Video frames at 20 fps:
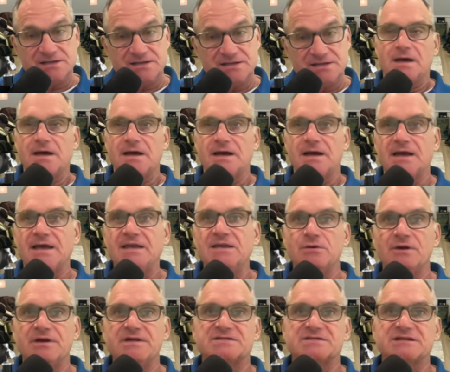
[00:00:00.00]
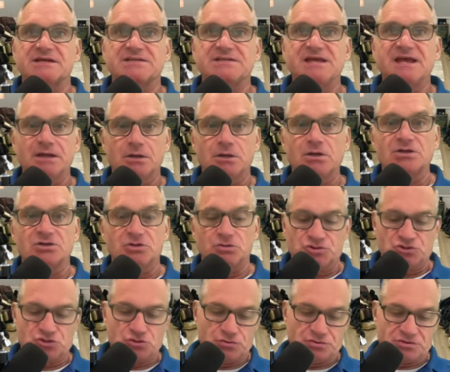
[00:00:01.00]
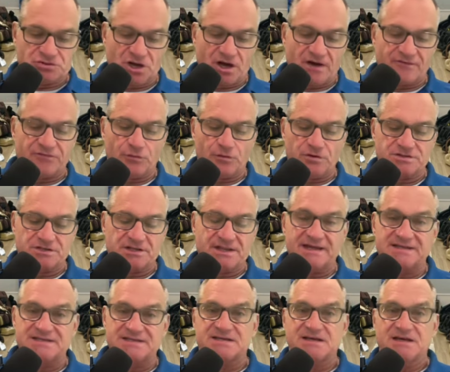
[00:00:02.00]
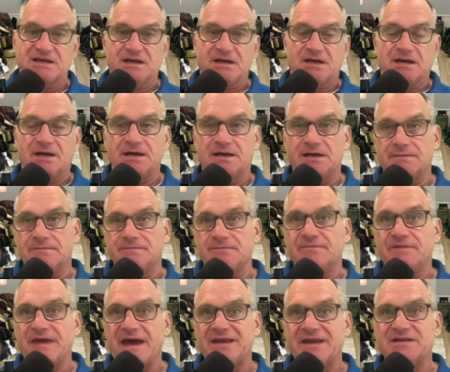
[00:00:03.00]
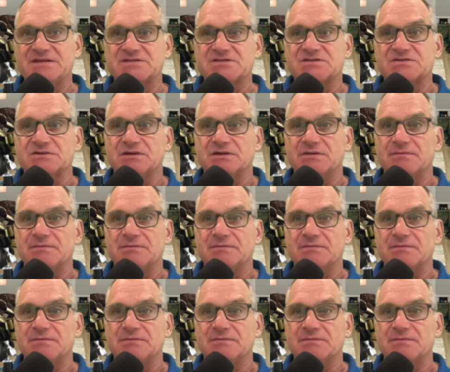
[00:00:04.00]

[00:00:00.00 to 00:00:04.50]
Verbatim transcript: Uh, anyways, take a look at those two softwares, and that's that is